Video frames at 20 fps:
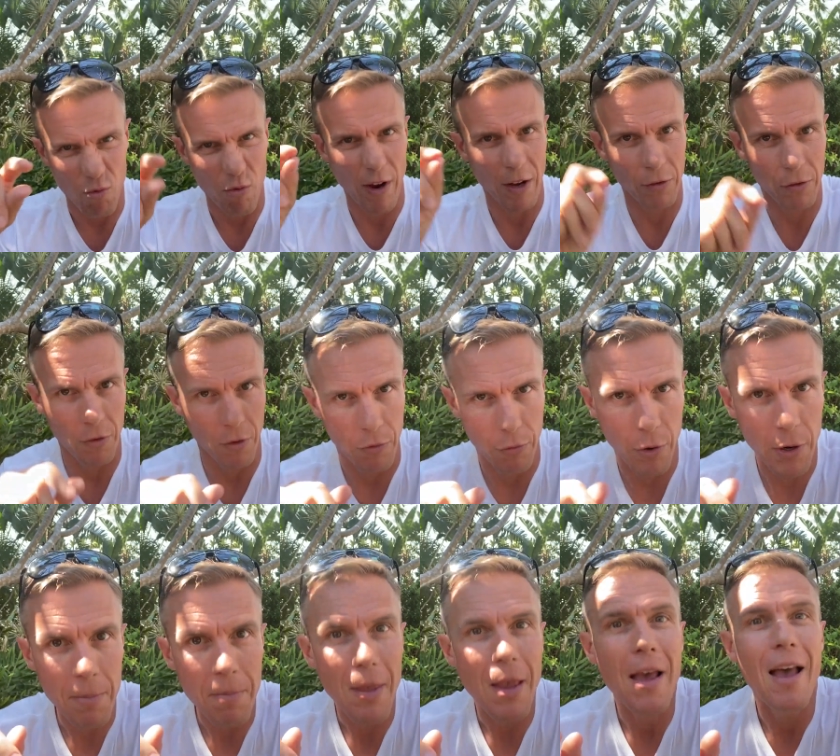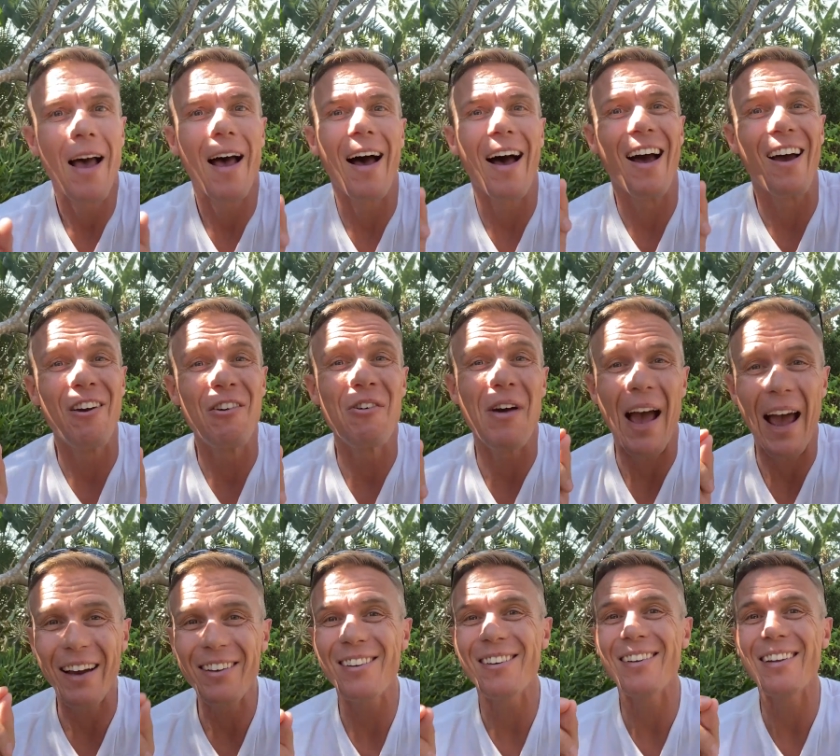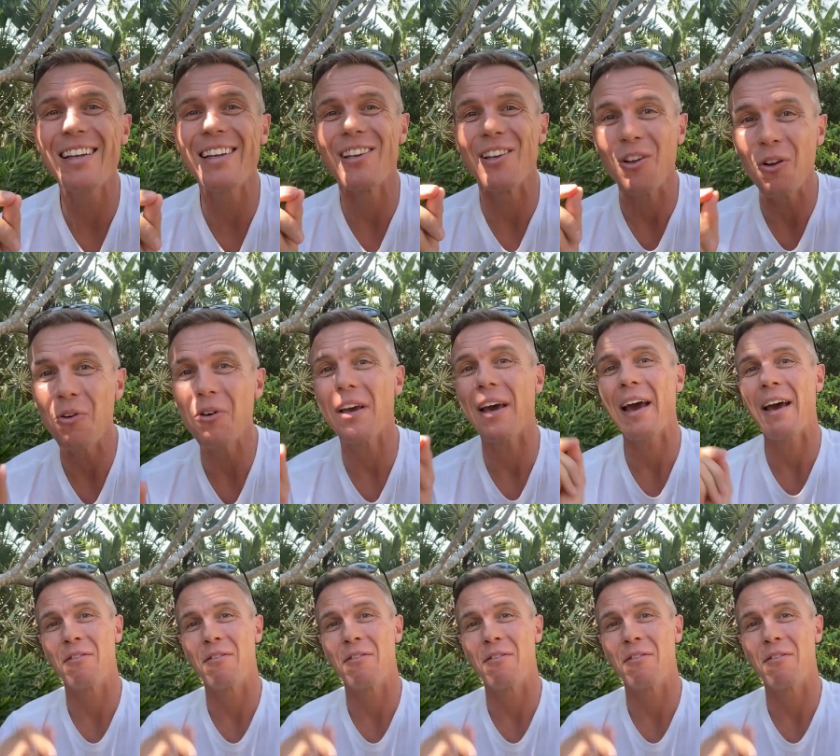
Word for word: rounds to three, uh, who actually look